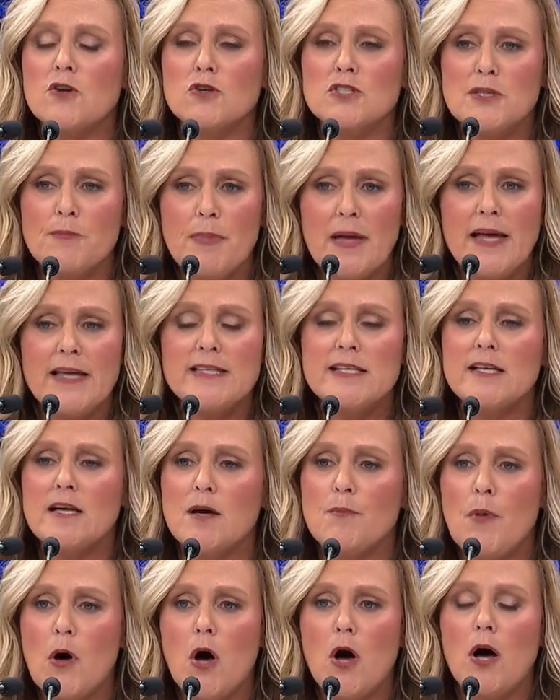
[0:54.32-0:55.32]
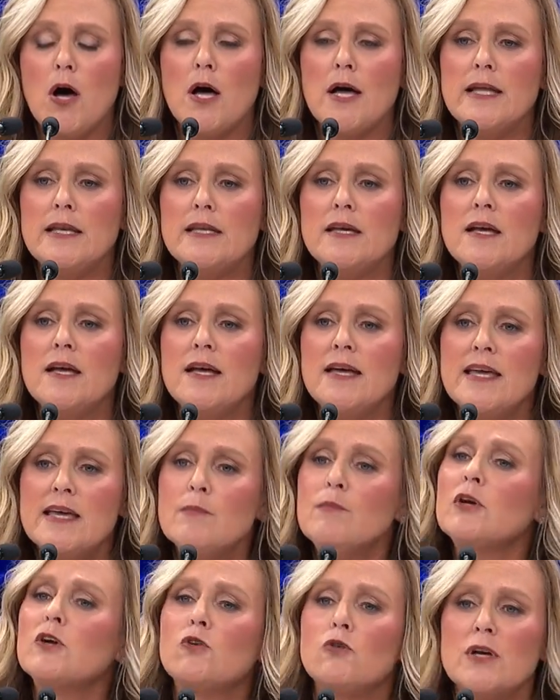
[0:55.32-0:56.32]
are dependent upon
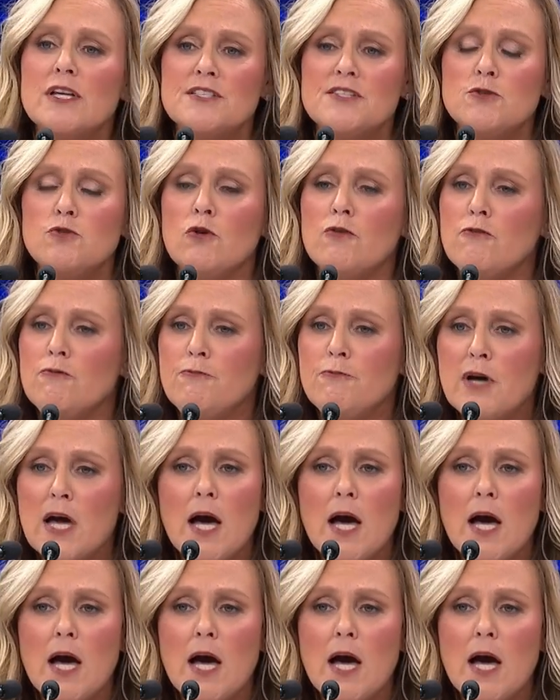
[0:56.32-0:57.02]
immigrants who have